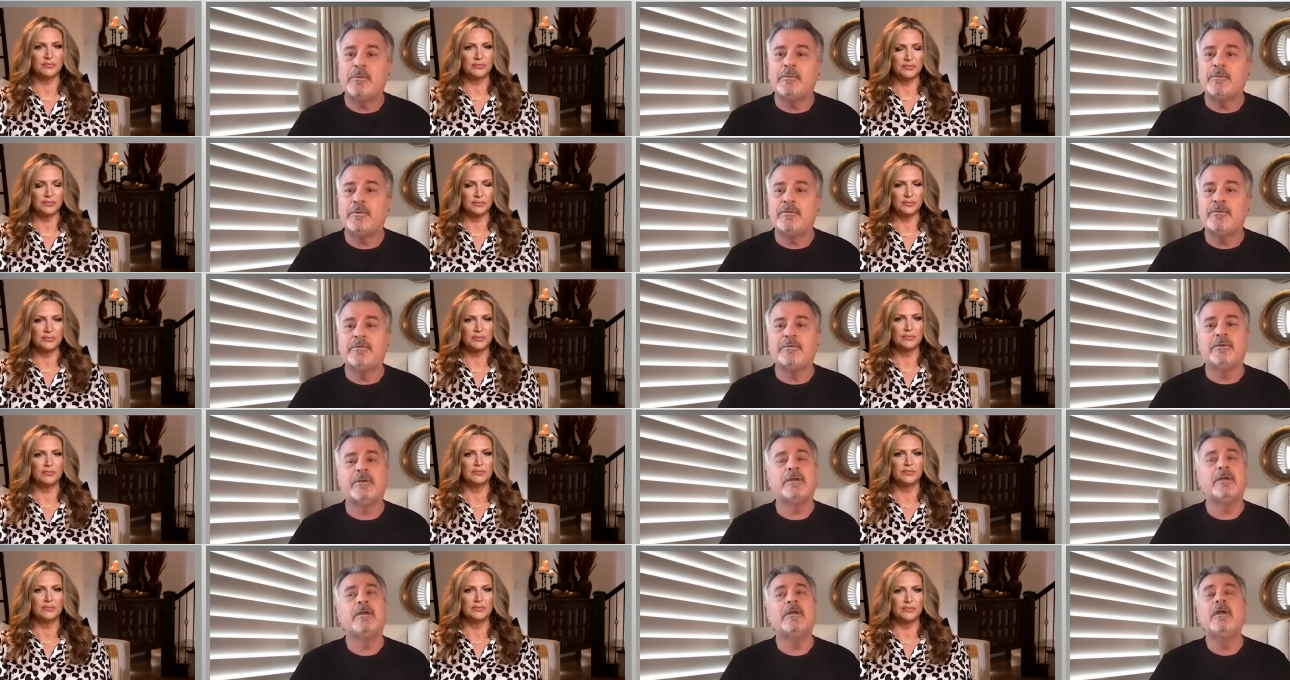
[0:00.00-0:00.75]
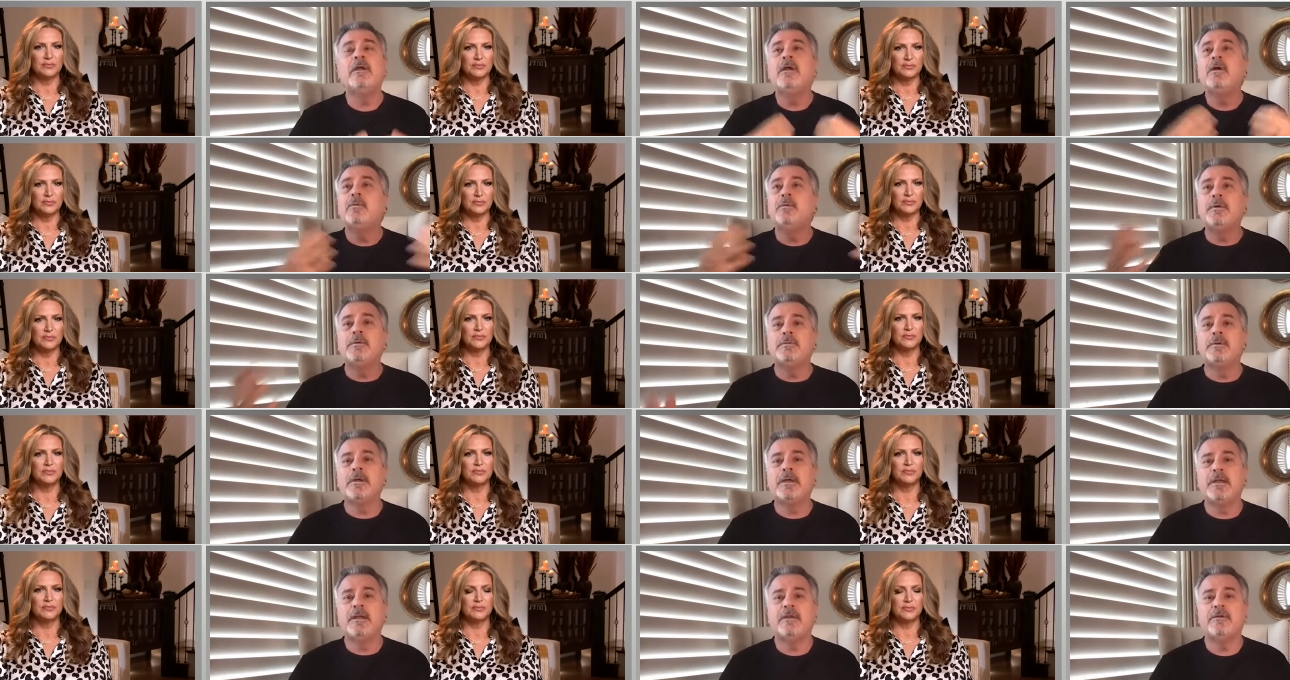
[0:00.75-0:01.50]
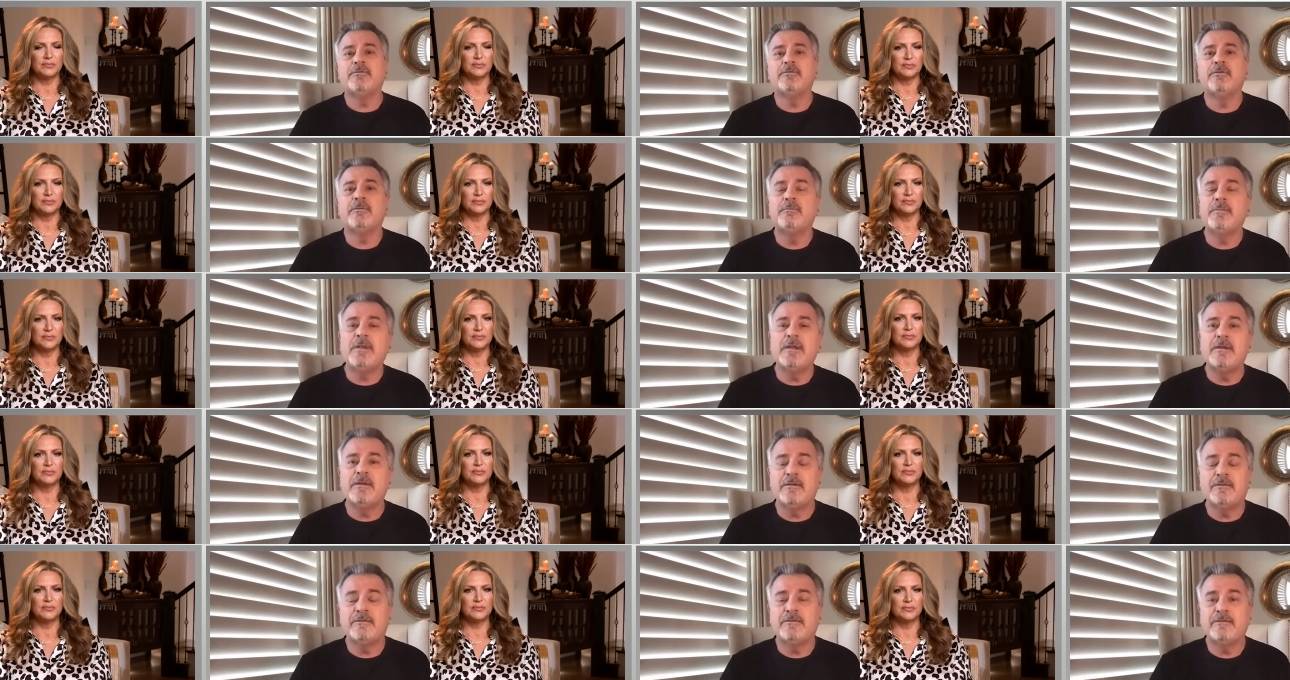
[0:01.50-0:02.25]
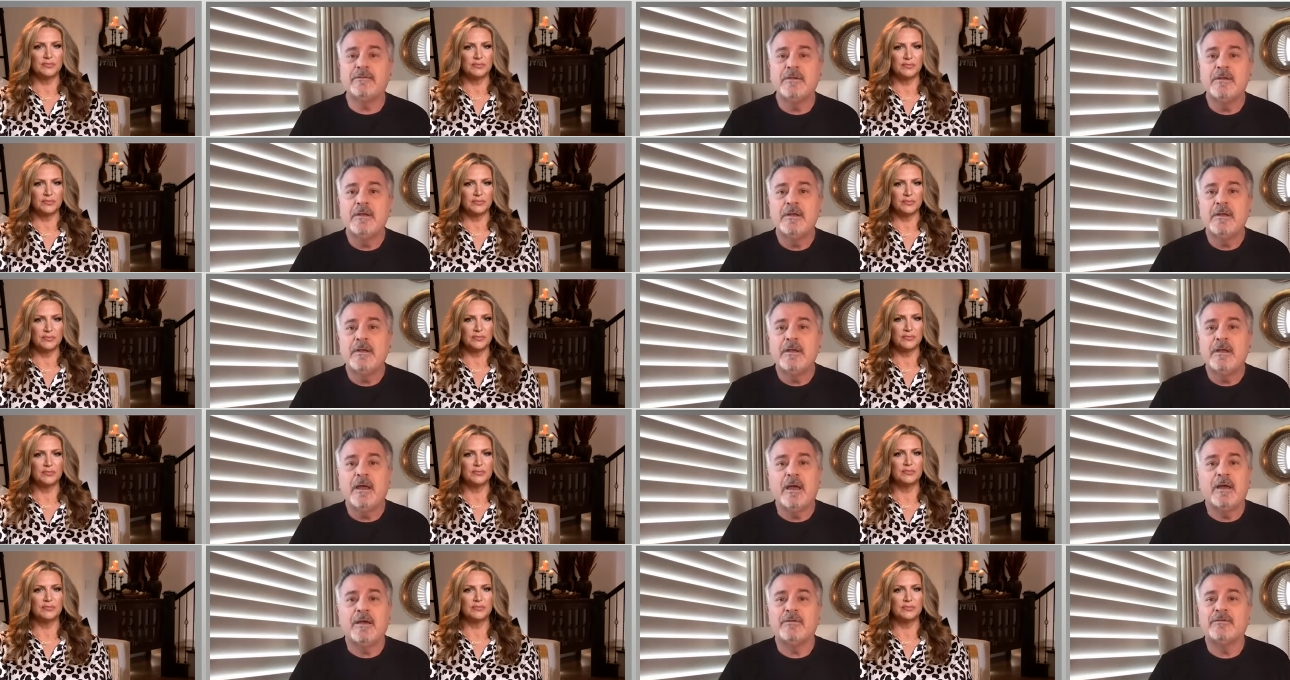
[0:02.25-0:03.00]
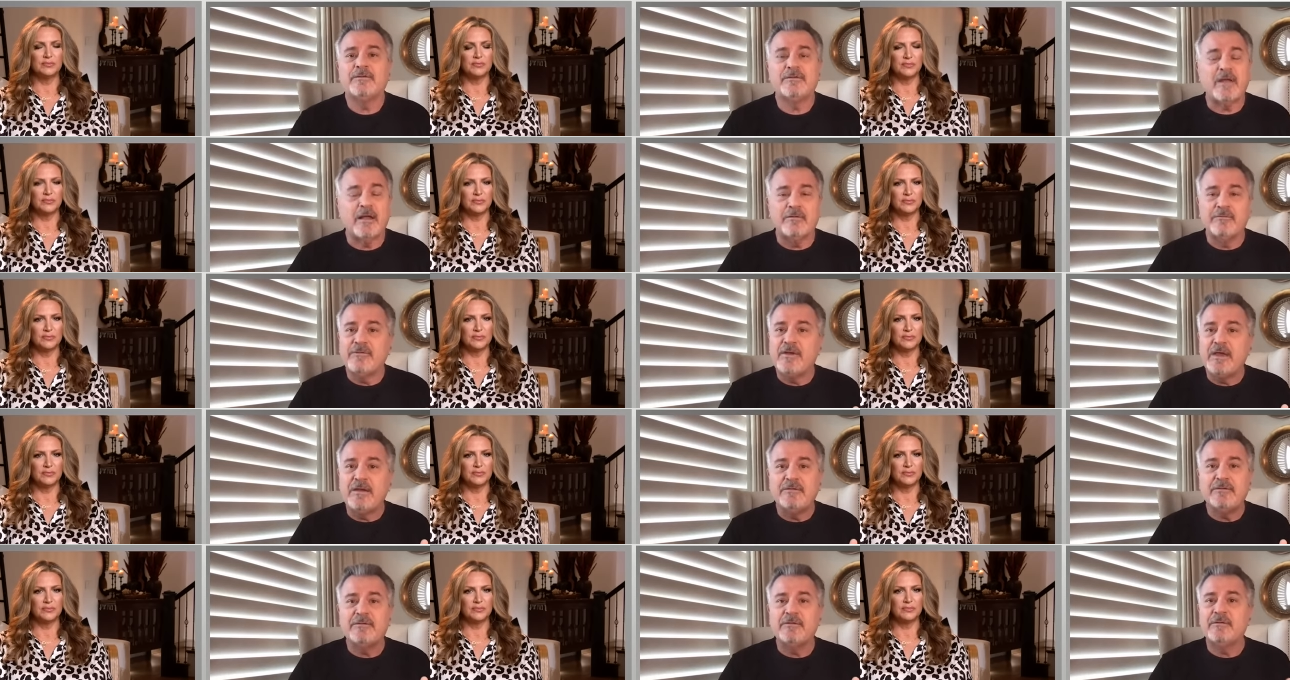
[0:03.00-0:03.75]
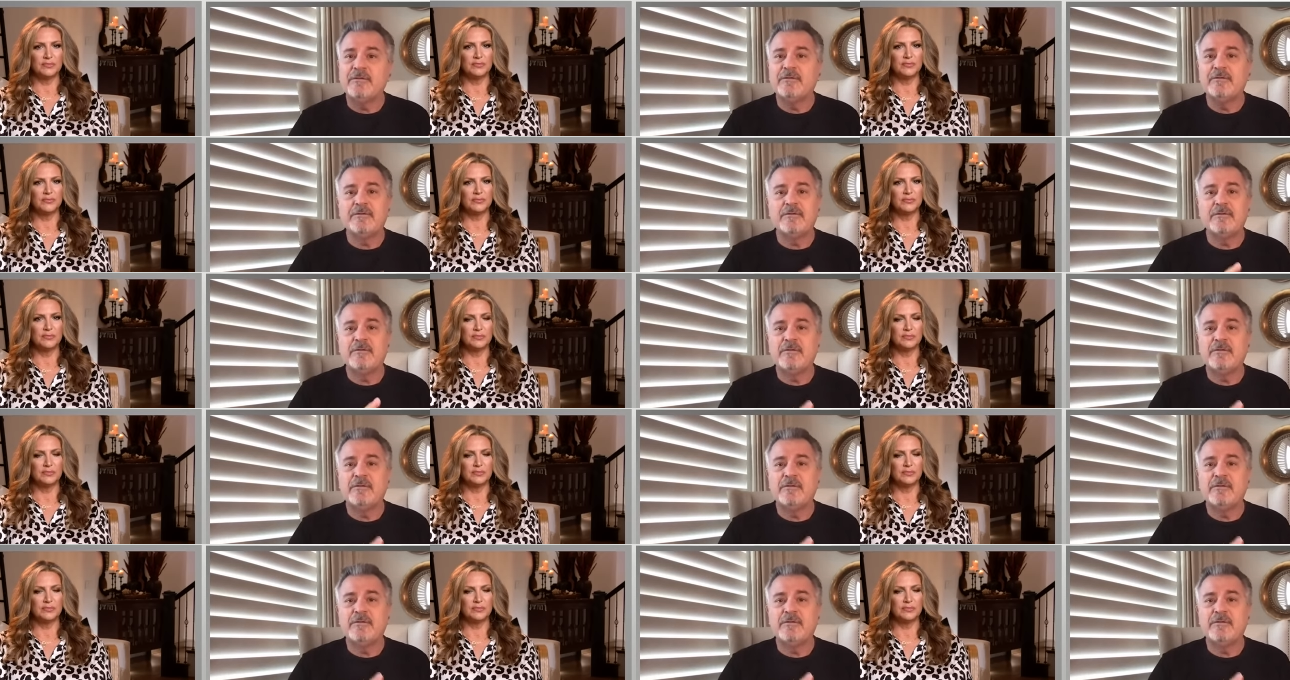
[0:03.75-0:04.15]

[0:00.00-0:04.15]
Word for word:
Speaker 1: we were doing. We were getting tremendous uh, salvations